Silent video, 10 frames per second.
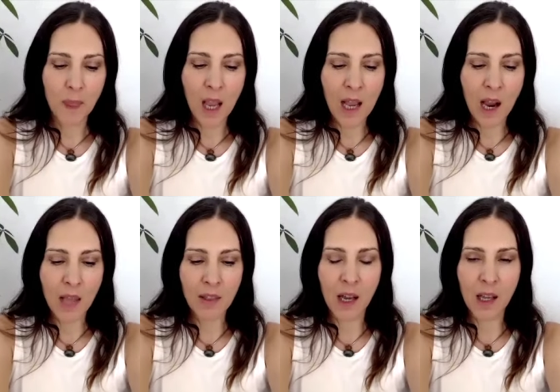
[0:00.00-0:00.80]
I
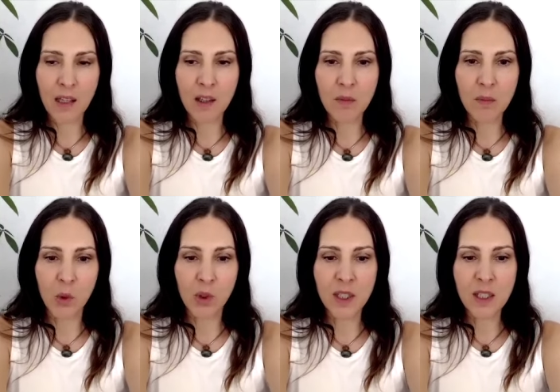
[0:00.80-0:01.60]
either like them or
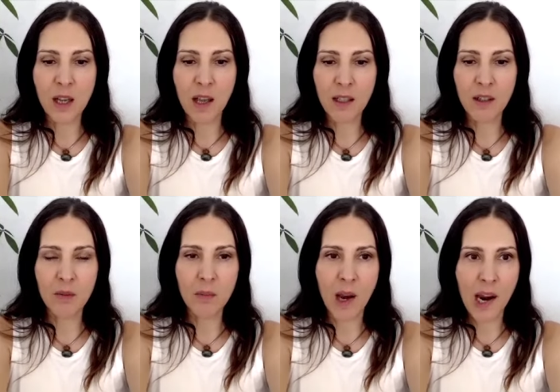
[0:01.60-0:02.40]
dislike
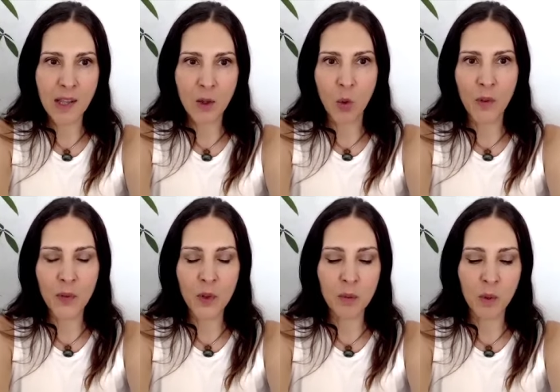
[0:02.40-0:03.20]
them. I either want
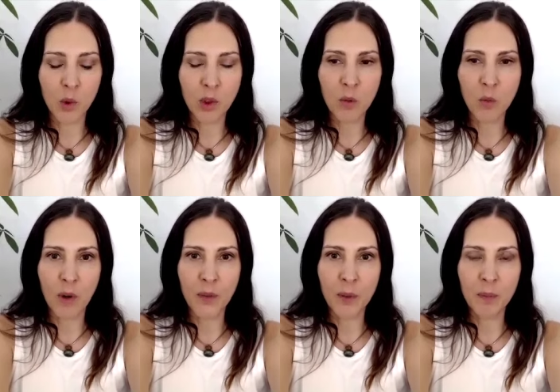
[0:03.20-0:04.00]
them or don't
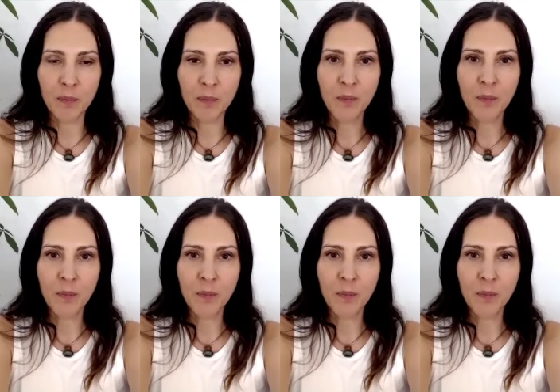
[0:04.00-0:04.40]
want them.